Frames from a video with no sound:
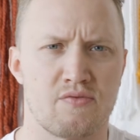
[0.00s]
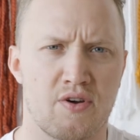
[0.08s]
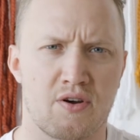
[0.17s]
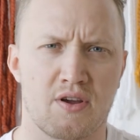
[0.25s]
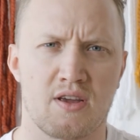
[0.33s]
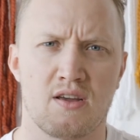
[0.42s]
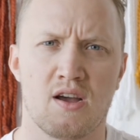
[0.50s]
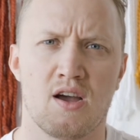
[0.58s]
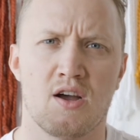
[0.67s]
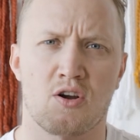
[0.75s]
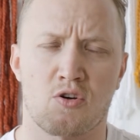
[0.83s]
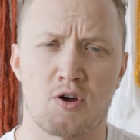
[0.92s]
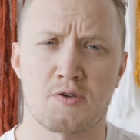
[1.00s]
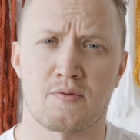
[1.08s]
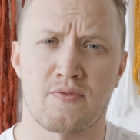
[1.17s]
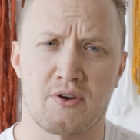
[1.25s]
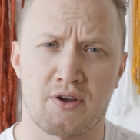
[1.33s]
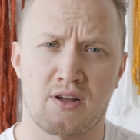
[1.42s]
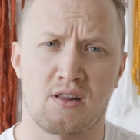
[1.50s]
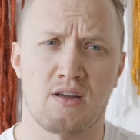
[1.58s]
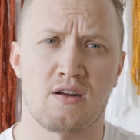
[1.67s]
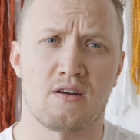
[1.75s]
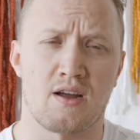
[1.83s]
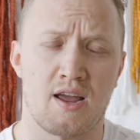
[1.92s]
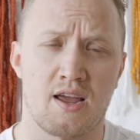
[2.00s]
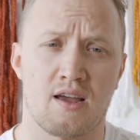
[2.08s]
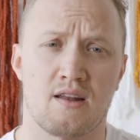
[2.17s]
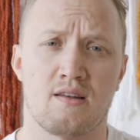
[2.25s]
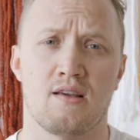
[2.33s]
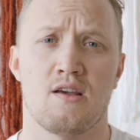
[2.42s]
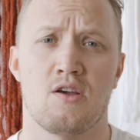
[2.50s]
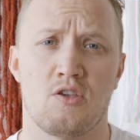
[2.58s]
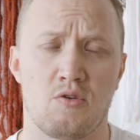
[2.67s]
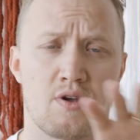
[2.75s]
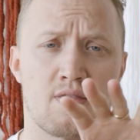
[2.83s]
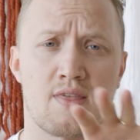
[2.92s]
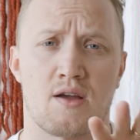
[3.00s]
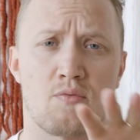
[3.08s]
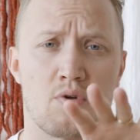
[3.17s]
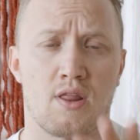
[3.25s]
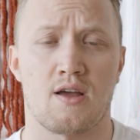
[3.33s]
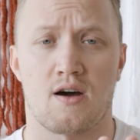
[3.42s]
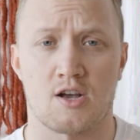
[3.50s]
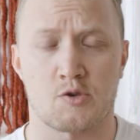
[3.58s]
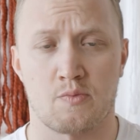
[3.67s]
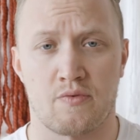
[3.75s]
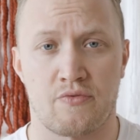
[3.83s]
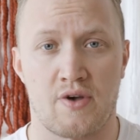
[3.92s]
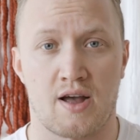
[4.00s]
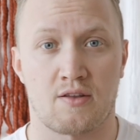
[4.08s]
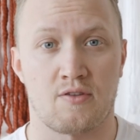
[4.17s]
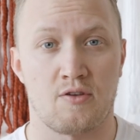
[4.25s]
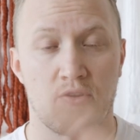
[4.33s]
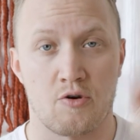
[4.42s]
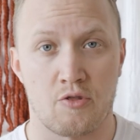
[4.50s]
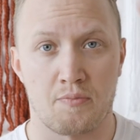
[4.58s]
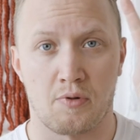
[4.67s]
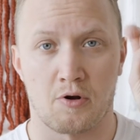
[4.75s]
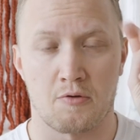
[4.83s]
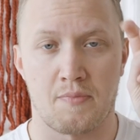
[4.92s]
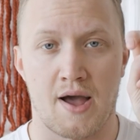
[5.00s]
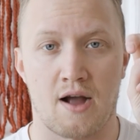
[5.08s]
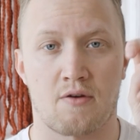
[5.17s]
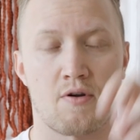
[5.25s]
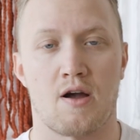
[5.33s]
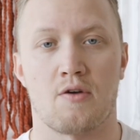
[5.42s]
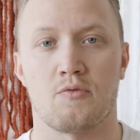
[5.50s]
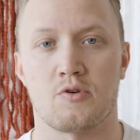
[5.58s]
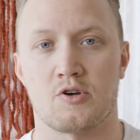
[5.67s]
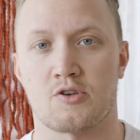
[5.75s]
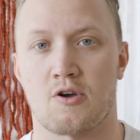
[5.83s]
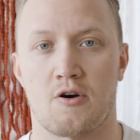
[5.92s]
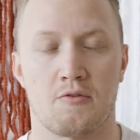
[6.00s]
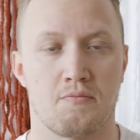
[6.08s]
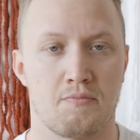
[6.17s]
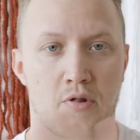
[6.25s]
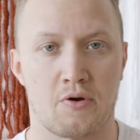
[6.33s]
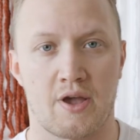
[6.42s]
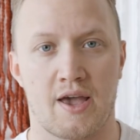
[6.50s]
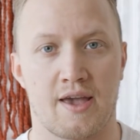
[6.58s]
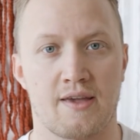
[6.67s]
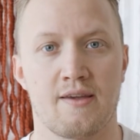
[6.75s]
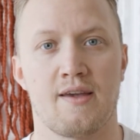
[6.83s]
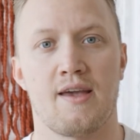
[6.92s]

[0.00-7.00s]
Very crisp, very clear, and you get that really awesome effect, the blurred background, which is called bokeh.